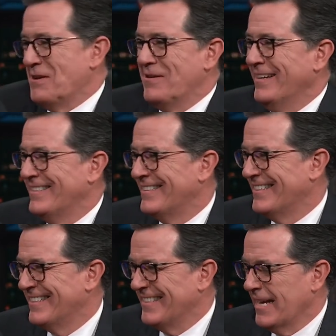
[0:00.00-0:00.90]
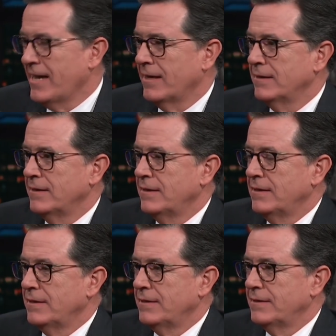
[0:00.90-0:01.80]
I just didn't. Yeah. I, I,
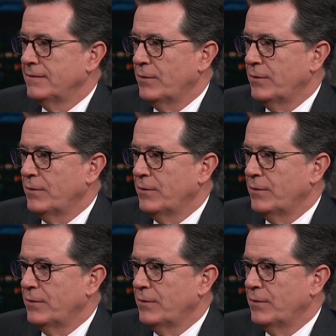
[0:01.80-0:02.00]
just didn't. No.